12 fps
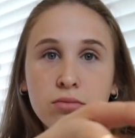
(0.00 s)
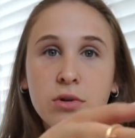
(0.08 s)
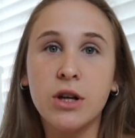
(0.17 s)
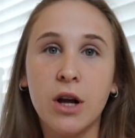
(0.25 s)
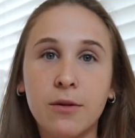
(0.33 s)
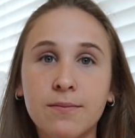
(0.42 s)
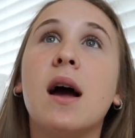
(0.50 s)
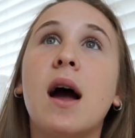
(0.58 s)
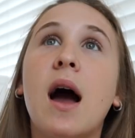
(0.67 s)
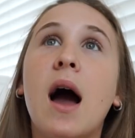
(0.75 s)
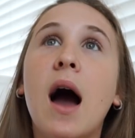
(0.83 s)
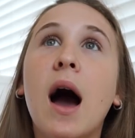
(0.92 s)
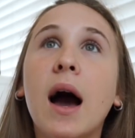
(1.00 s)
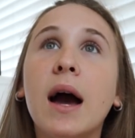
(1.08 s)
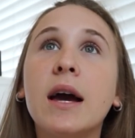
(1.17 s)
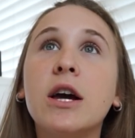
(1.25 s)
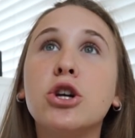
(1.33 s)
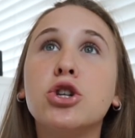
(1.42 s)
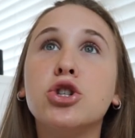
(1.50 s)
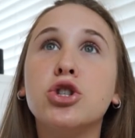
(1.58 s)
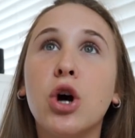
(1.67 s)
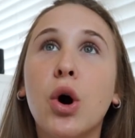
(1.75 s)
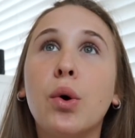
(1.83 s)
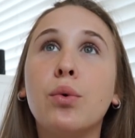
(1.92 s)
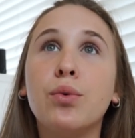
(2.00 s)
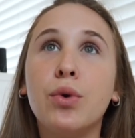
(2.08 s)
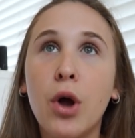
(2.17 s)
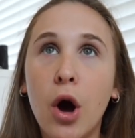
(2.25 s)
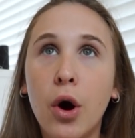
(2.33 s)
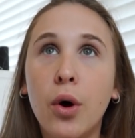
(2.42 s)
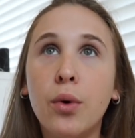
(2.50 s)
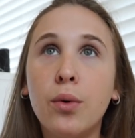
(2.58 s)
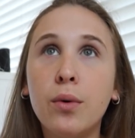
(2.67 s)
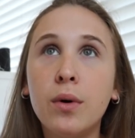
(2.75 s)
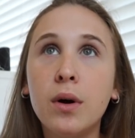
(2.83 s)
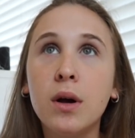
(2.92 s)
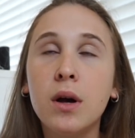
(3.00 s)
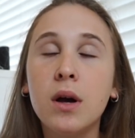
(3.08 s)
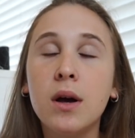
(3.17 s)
you know, I don't know